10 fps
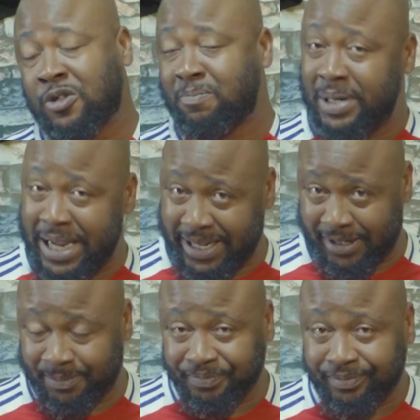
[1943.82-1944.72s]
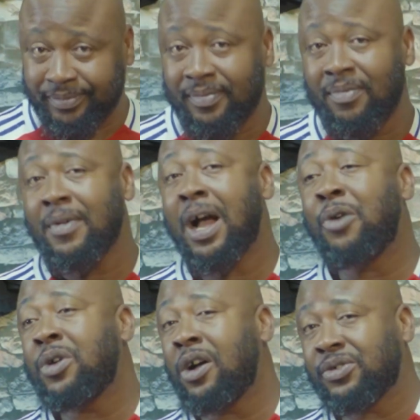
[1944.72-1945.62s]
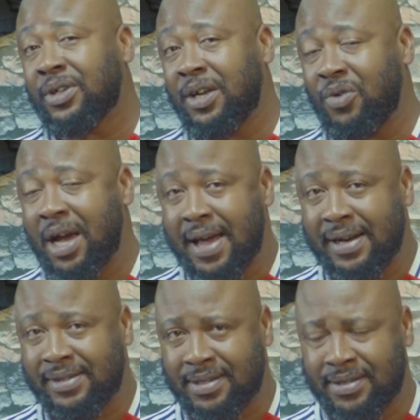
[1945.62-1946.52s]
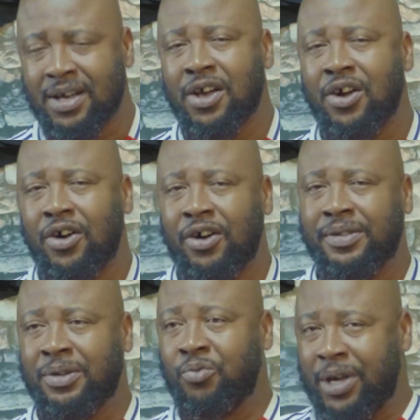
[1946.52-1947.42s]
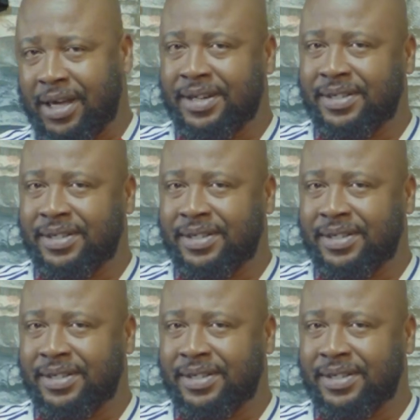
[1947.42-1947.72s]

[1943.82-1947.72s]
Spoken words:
played, and we also give you analysis on the weekend's